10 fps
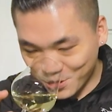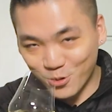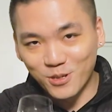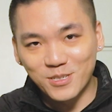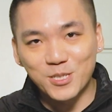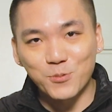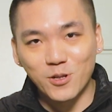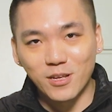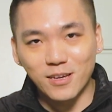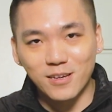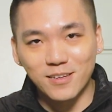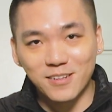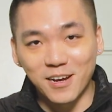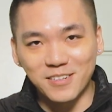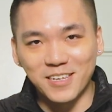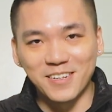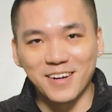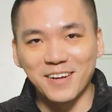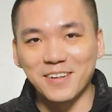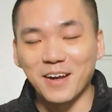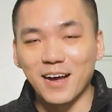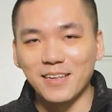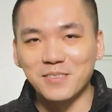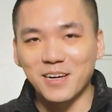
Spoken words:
Or does it smell like 1999